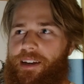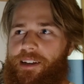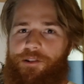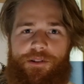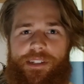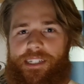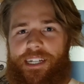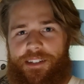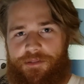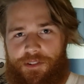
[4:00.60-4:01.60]
you're
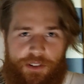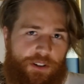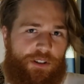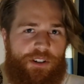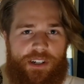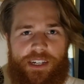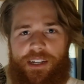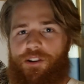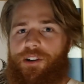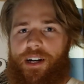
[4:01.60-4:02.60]
successful, you're good
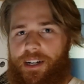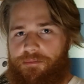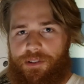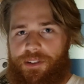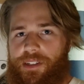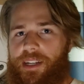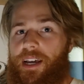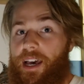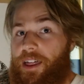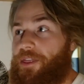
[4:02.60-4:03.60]
looking, you're a kind
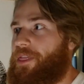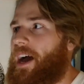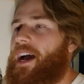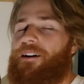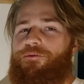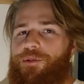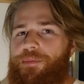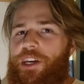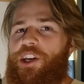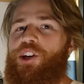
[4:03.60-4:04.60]
person, that would
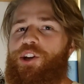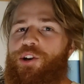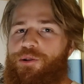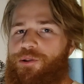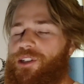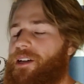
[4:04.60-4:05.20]
be huge.